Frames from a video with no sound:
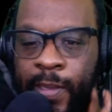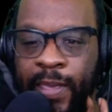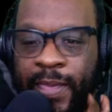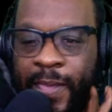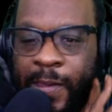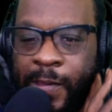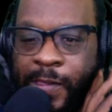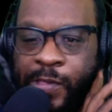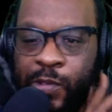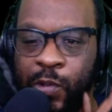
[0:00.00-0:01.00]
And
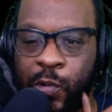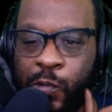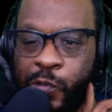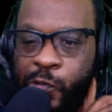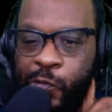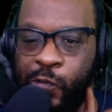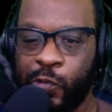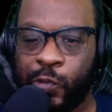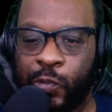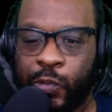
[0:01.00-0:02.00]
then you go
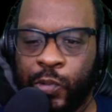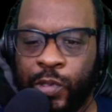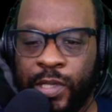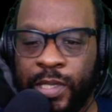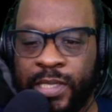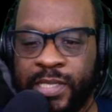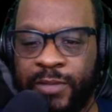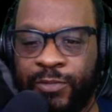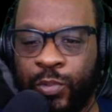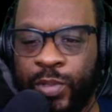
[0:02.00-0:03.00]
to
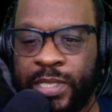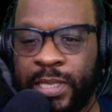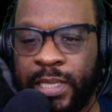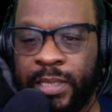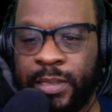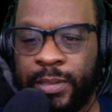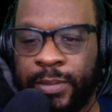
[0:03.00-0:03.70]
several weeks later,